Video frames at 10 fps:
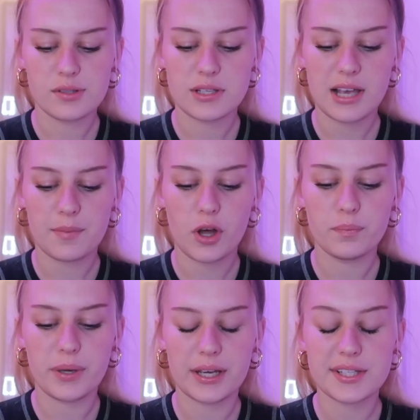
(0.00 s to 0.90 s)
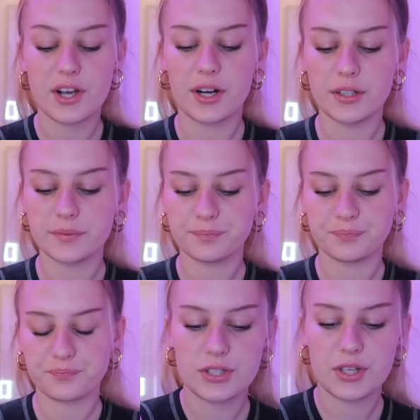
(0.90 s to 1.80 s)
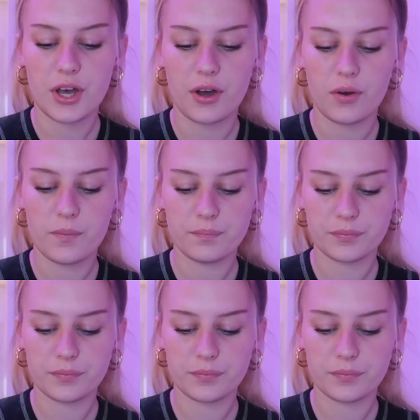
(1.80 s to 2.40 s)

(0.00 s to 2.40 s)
use this app called PixArt. So